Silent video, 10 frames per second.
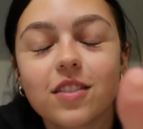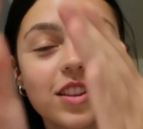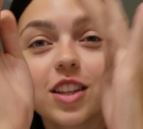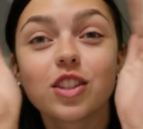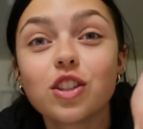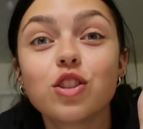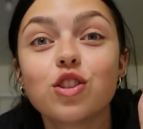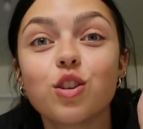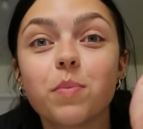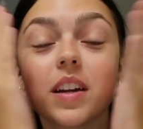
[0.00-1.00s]
This is
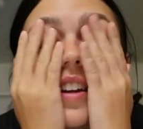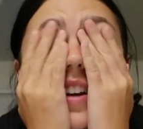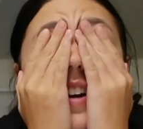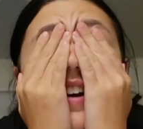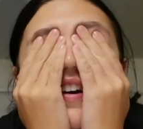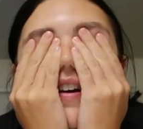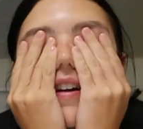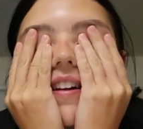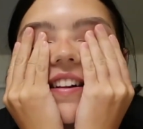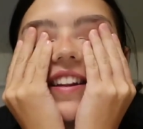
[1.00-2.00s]
stupid.
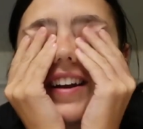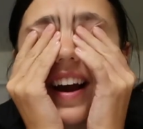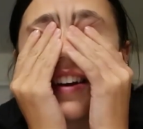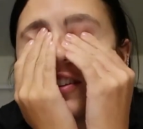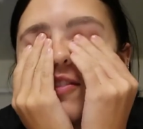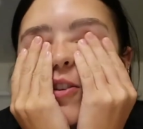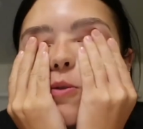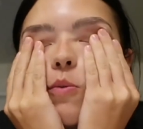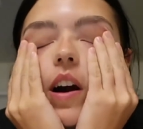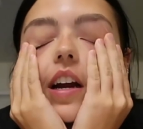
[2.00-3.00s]
Like, I don't even
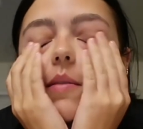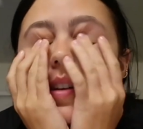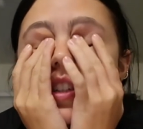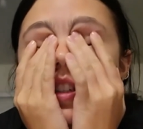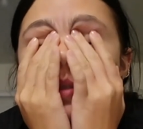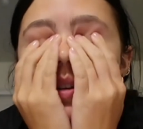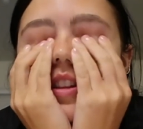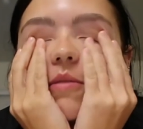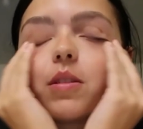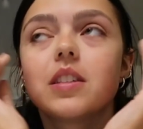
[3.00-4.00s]
know why I'm anxious
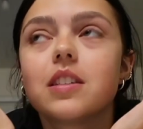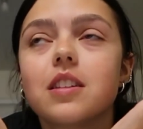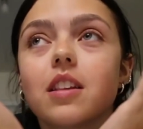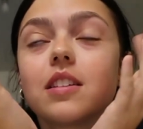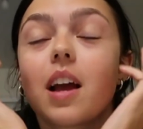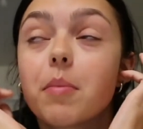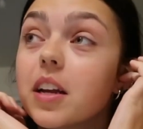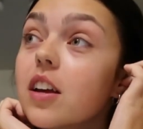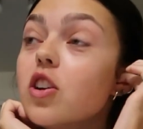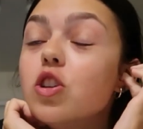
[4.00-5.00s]
about this because nothing's
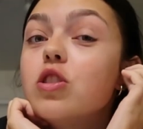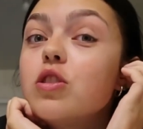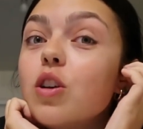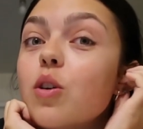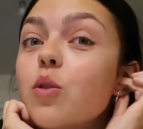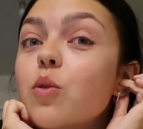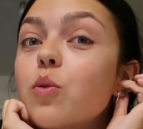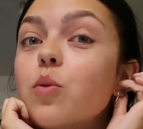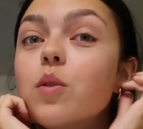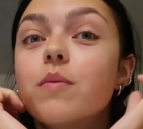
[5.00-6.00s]
happening.
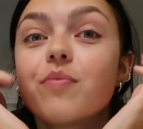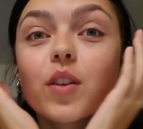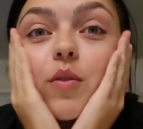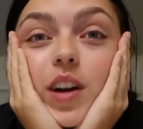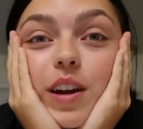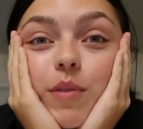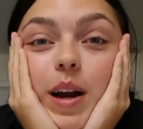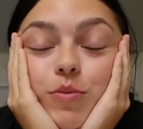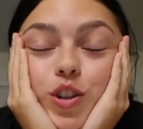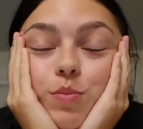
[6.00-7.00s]
So, Reneé
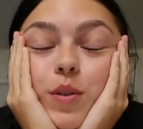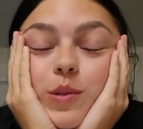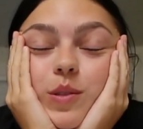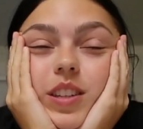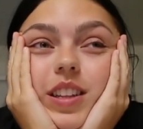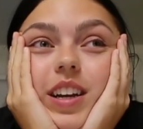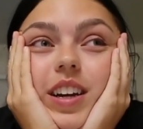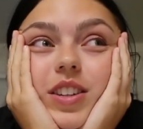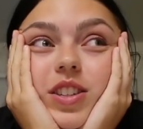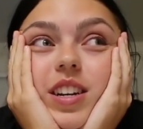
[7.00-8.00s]
Rapp just posted
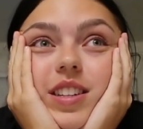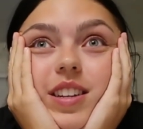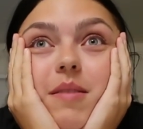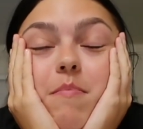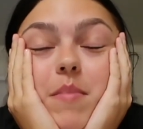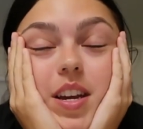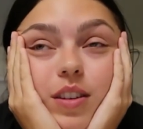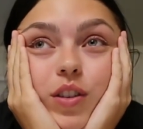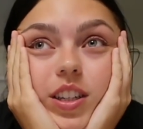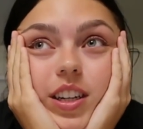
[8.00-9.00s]
that she has, like, meet
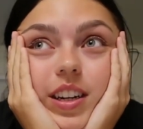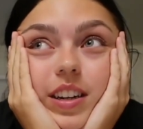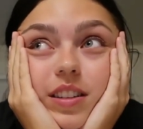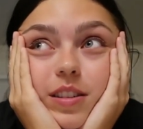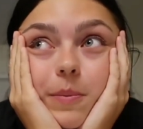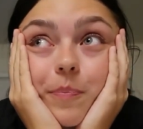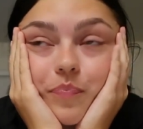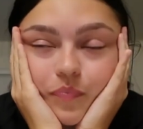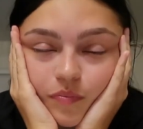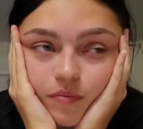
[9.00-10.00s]
and greet tickets.
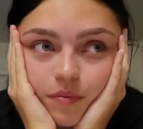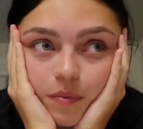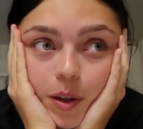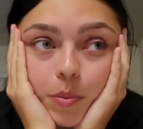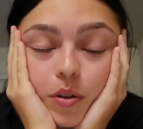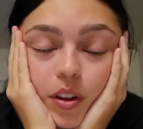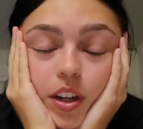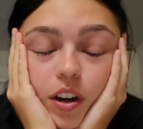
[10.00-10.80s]
They're, like,